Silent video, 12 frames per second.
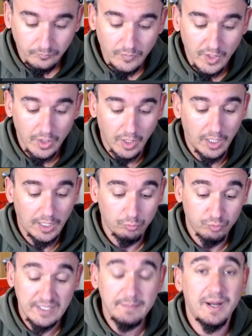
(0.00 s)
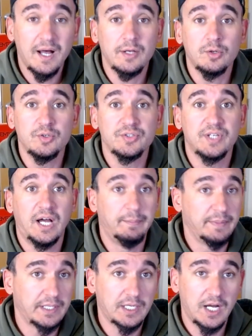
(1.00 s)
Remodels, I'm
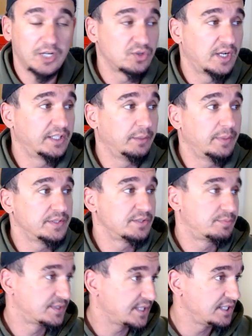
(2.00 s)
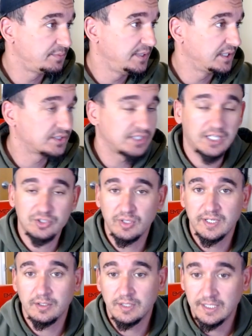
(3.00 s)
in the contracting business. Besides being a stock
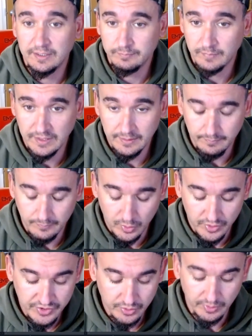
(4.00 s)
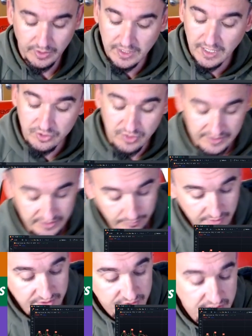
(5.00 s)
trader, I'm also in the contracting
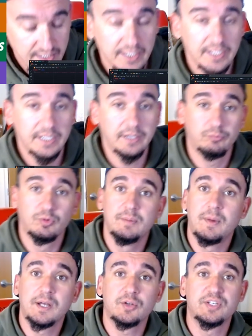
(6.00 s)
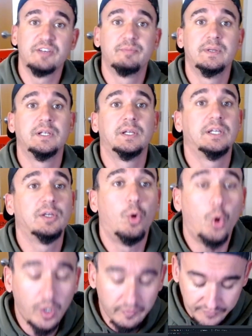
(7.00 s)
business. Remodels have been
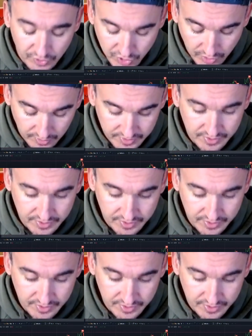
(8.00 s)
off the charts.